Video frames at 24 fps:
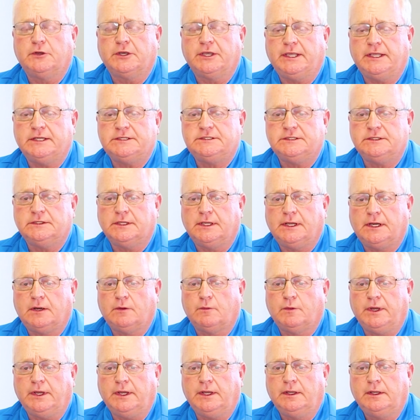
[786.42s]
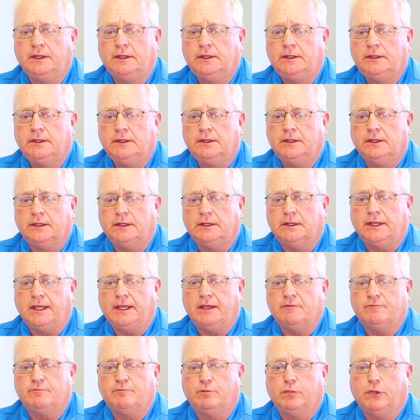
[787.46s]
will get you there. We
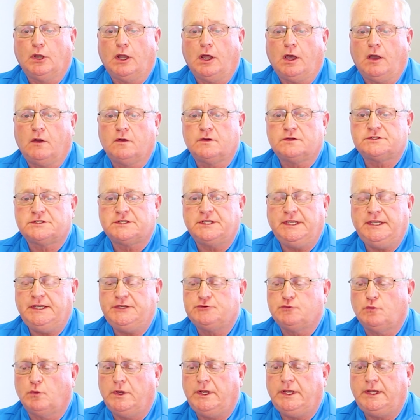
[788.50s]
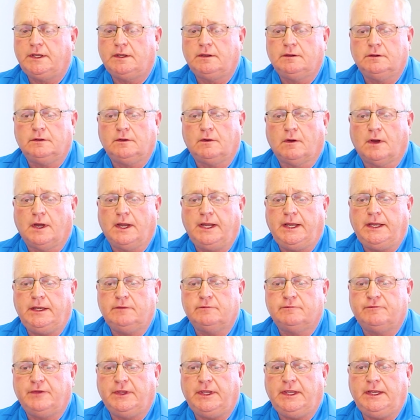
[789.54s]
have blogs each week,
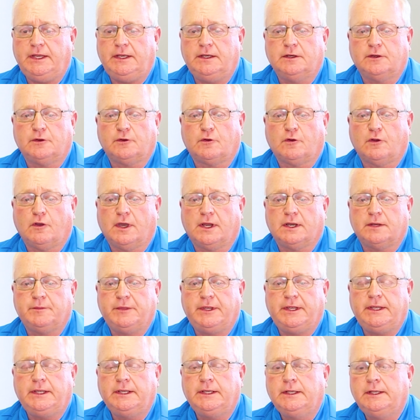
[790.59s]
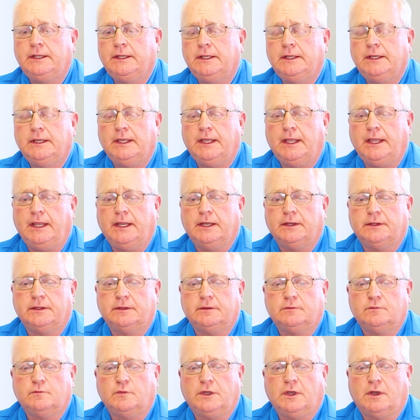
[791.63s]
grain, feed, and agronomy.
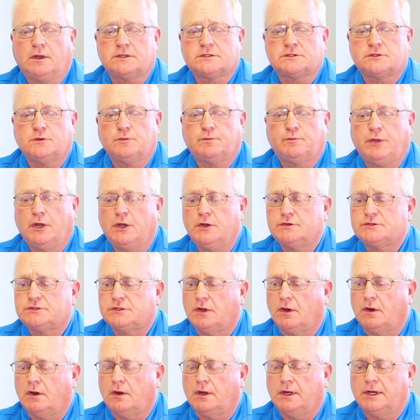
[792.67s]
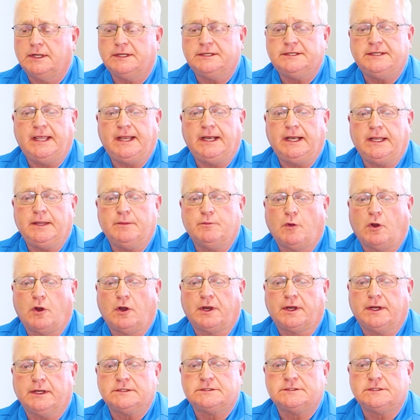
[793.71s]
And we also post our daily
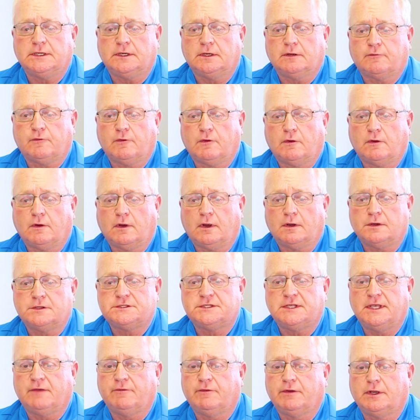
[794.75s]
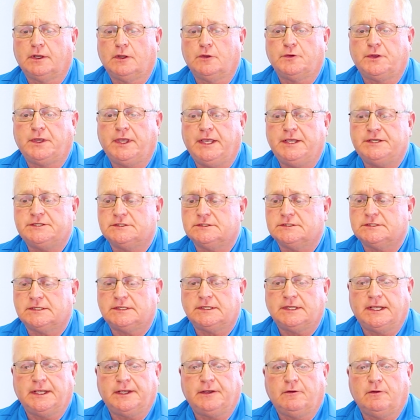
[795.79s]
markets there for our 7 locations that
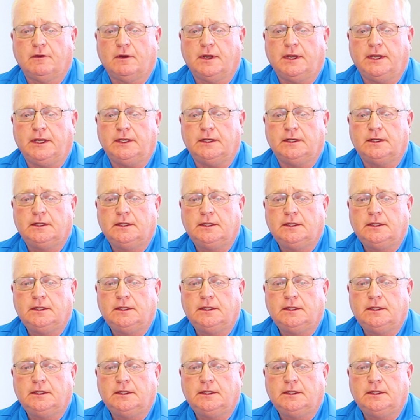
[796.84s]
take grain.